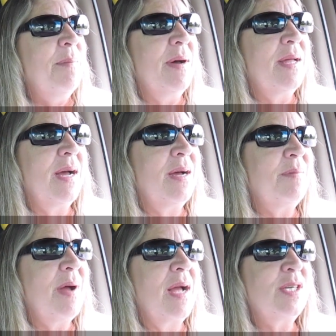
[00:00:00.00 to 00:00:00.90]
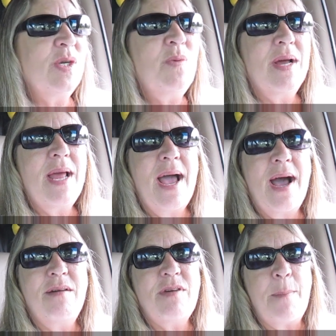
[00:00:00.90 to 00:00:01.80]
But I do want to
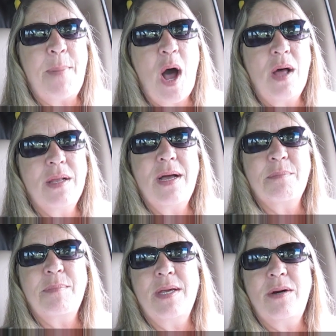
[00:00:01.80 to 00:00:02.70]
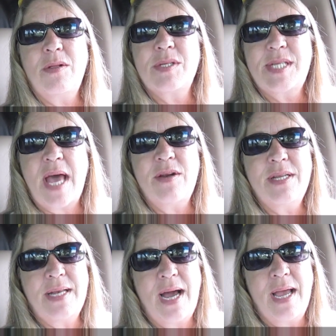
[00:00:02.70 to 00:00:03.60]
have a potluck meal
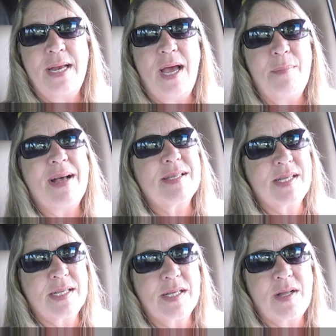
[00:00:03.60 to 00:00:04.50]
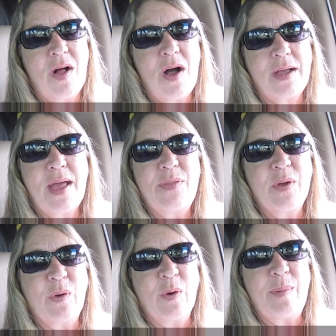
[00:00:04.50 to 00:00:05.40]
Saturday night about 6 o'clock at
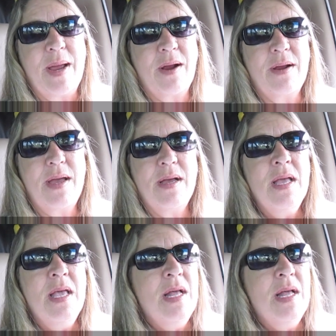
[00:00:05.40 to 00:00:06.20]
the group area.